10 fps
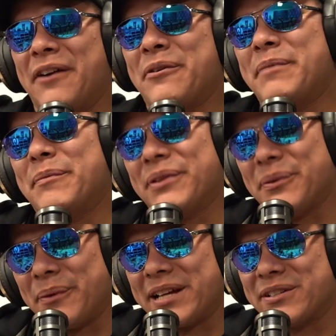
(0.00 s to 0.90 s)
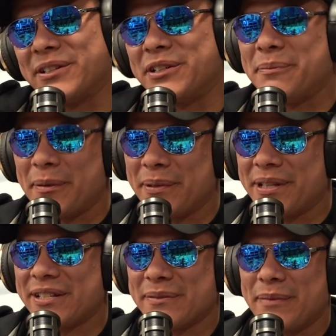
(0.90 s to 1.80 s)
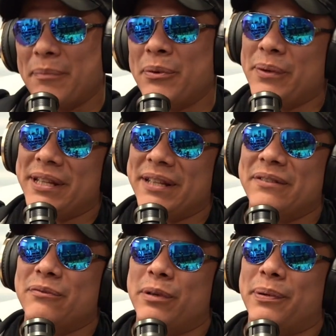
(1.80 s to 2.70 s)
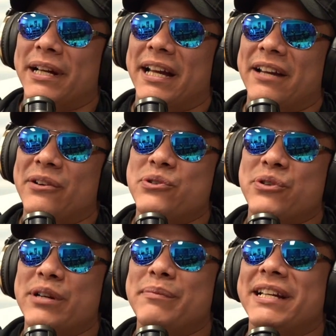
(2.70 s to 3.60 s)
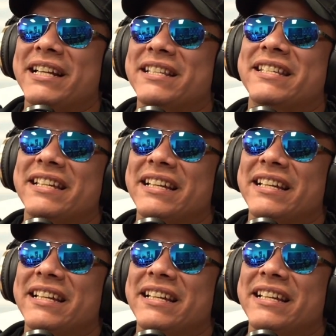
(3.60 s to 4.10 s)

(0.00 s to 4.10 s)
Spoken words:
don't remember the wrestler. Do you remember this? Remember when we put Ghetto Dream against